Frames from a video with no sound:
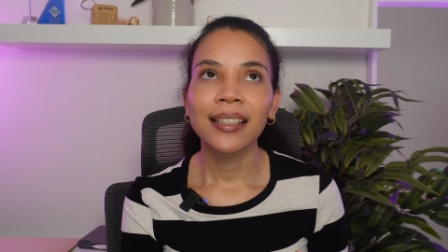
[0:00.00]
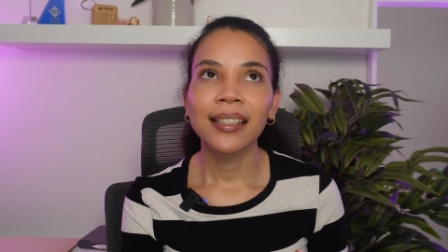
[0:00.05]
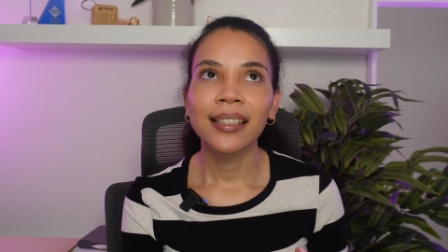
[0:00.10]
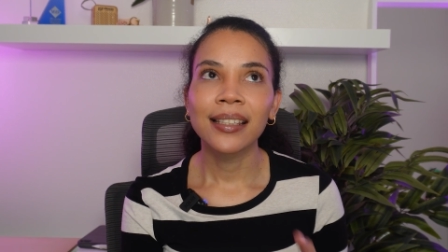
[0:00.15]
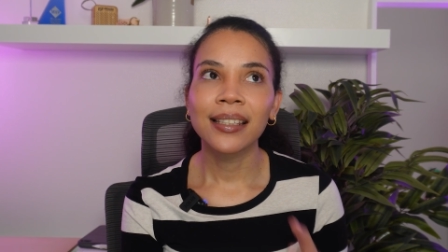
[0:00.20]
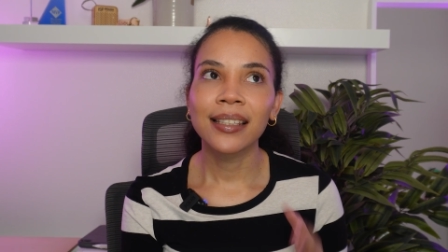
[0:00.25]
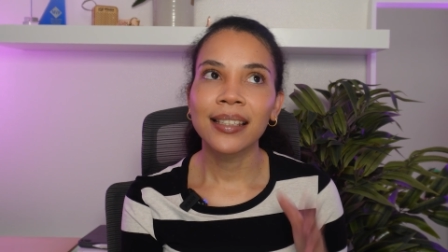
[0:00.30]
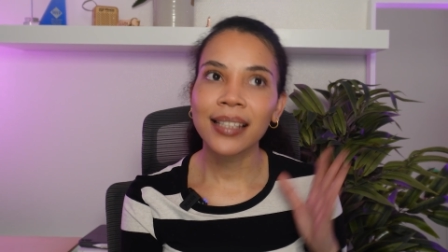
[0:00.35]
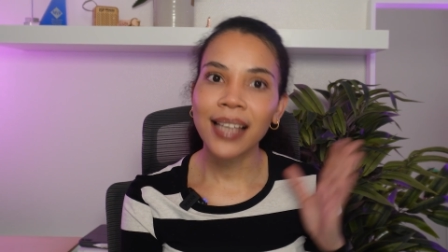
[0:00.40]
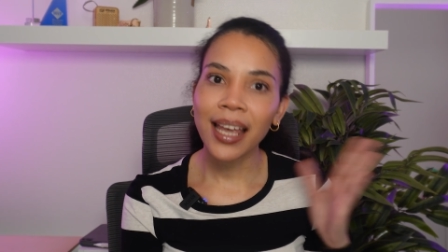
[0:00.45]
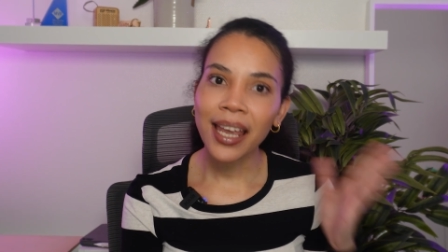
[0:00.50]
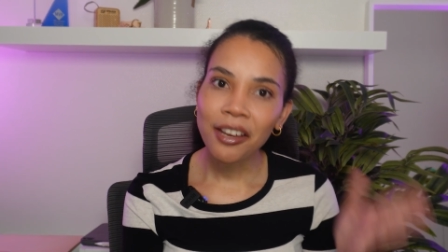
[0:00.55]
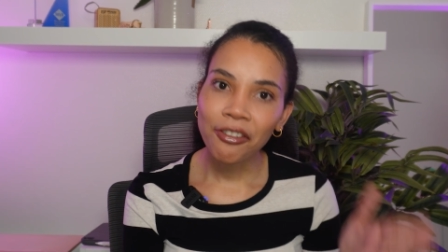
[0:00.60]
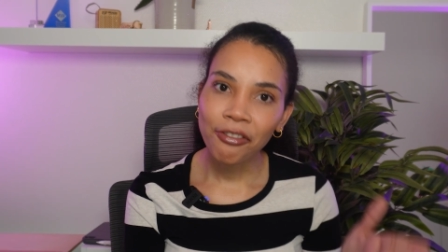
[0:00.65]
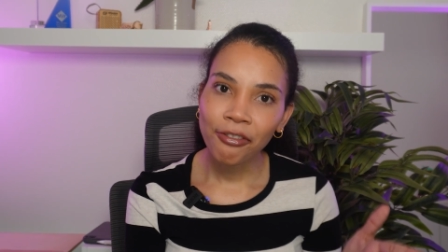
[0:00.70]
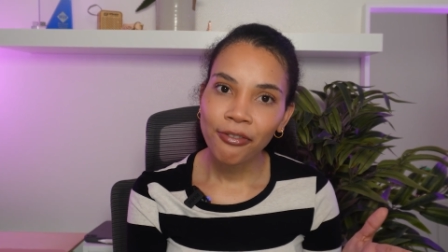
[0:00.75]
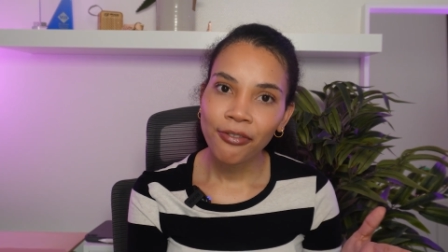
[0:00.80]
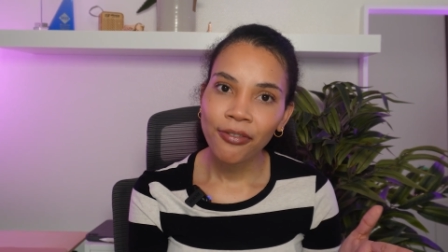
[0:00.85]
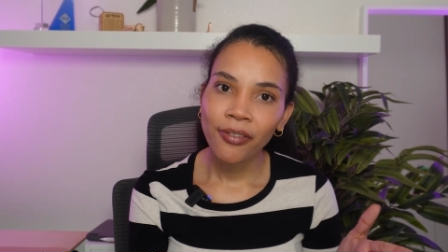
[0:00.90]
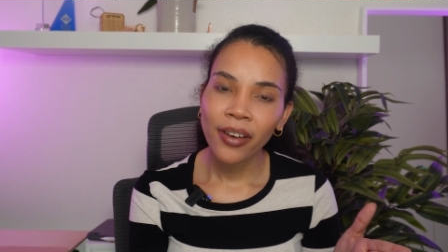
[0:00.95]

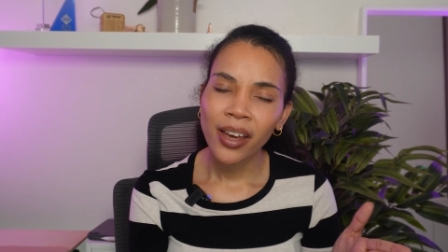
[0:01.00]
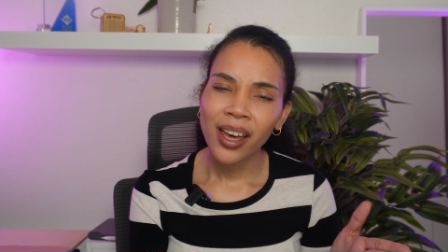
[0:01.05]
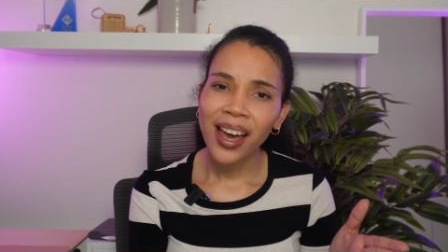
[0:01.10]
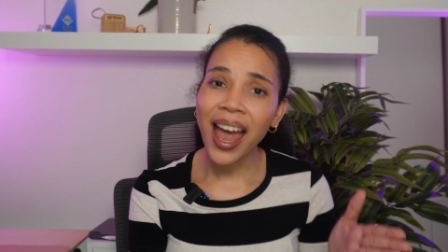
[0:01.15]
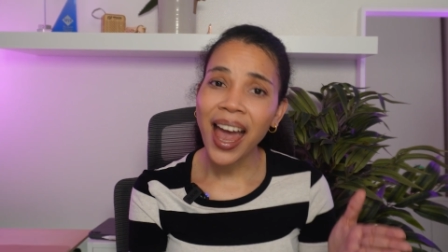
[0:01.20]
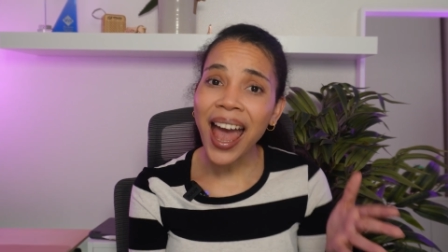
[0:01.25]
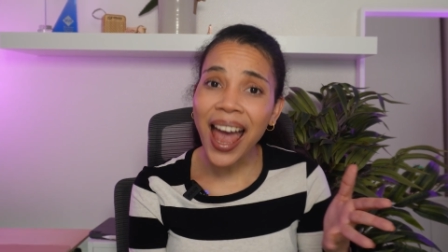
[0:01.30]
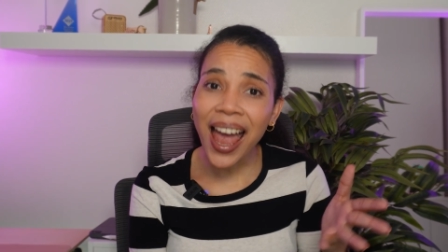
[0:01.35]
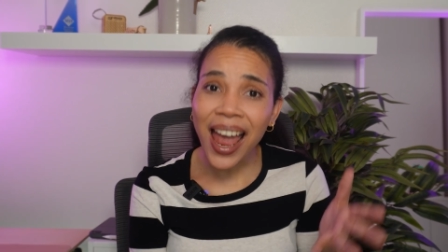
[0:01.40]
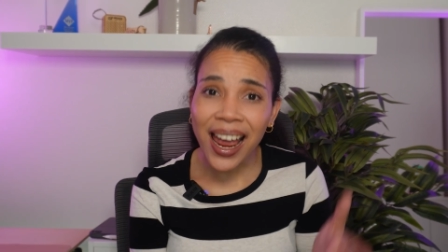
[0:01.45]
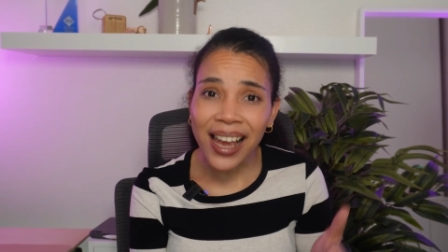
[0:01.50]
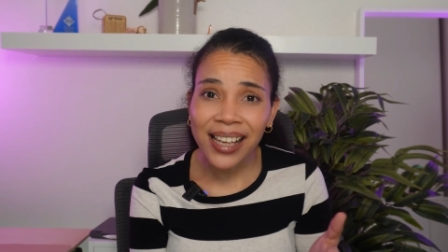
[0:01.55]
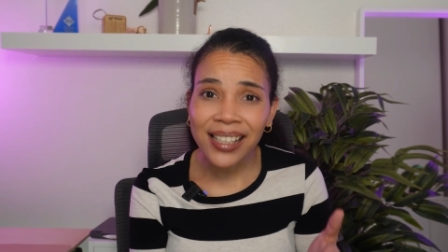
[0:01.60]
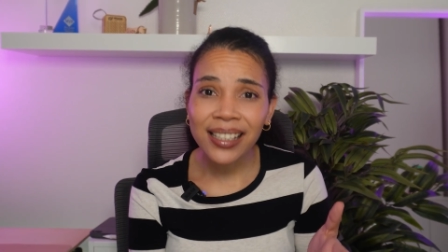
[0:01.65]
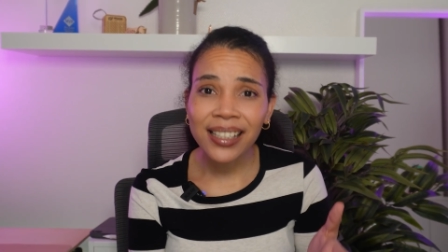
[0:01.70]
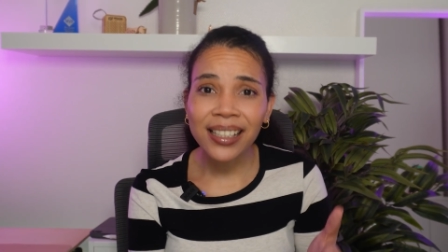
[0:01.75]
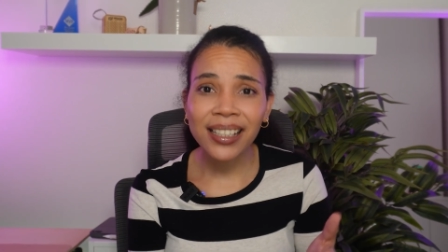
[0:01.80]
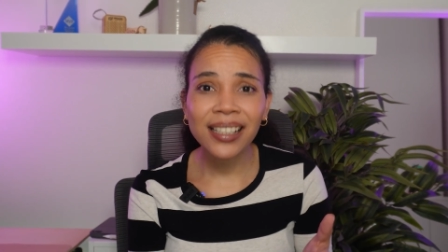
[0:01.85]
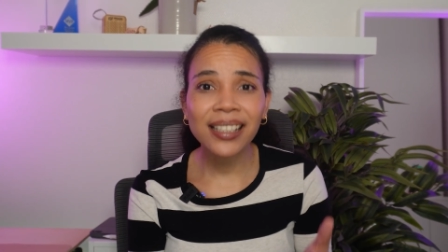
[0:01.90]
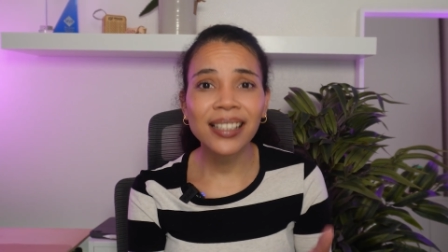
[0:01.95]
safe
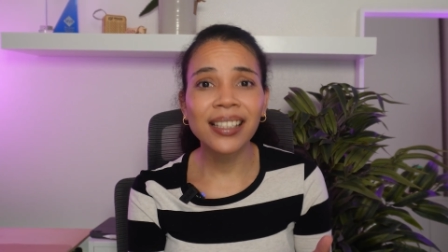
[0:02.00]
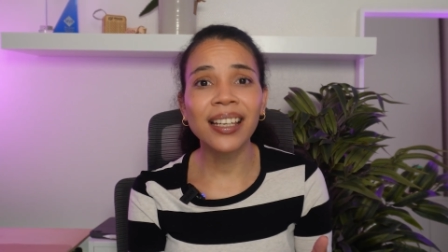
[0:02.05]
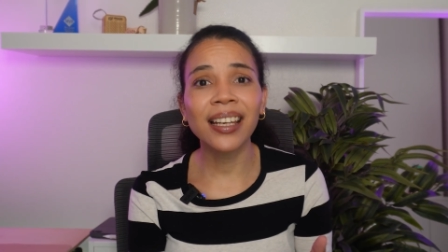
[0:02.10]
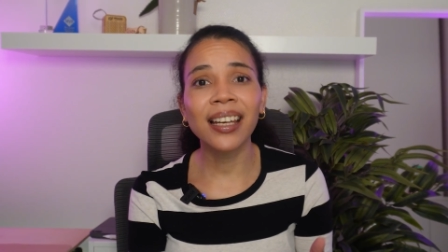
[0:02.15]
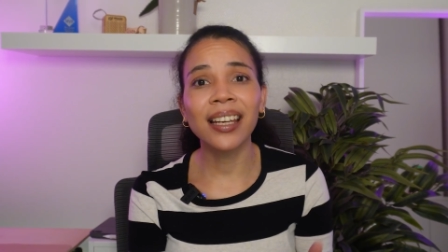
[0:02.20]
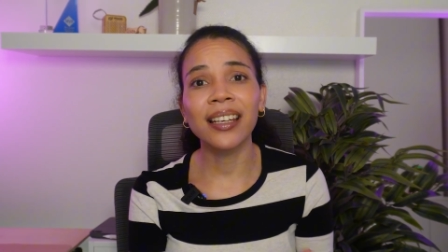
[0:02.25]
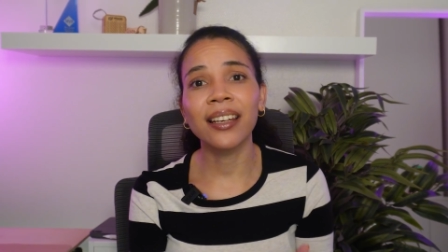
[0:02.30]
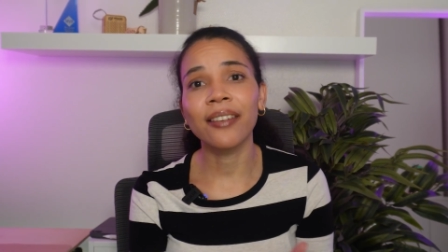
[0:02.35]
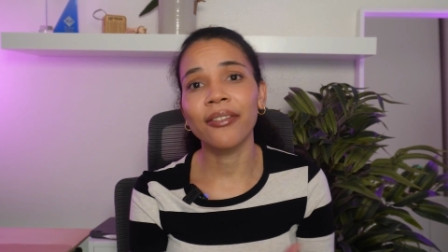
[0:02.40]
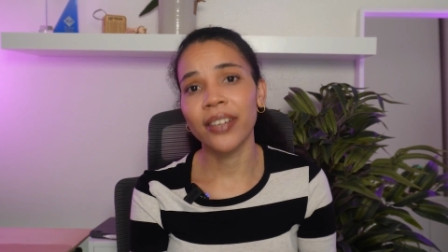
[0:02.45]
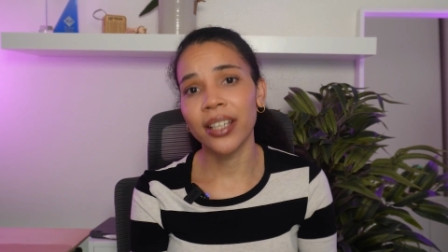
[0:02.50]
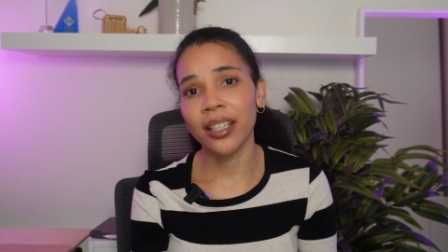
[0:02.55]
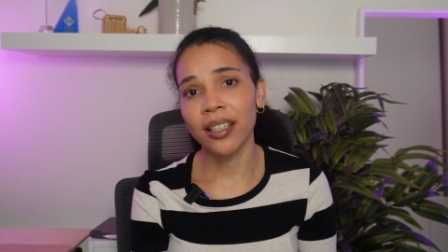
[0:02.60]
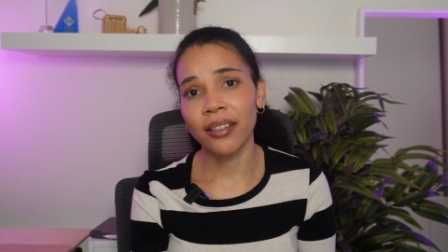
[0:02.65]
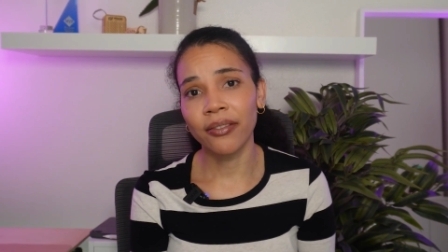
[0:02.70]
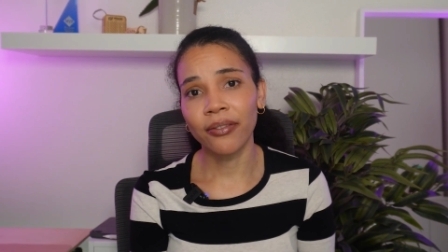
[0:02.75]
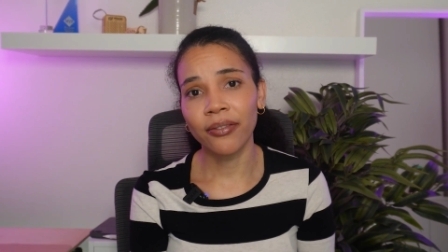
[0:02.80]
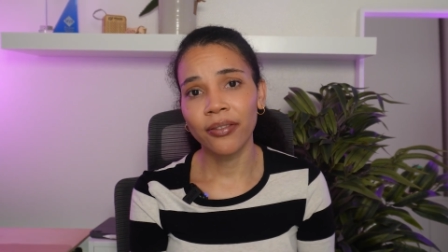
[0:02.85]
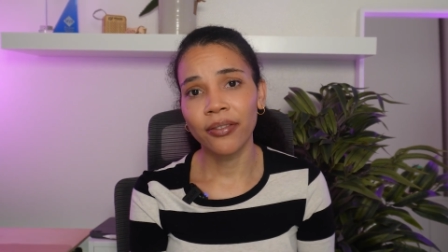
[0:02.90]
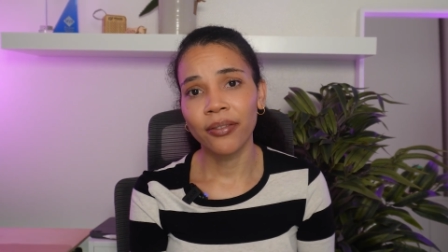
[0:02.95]
as it is
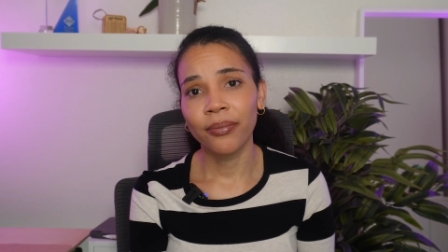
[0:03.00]
innovative.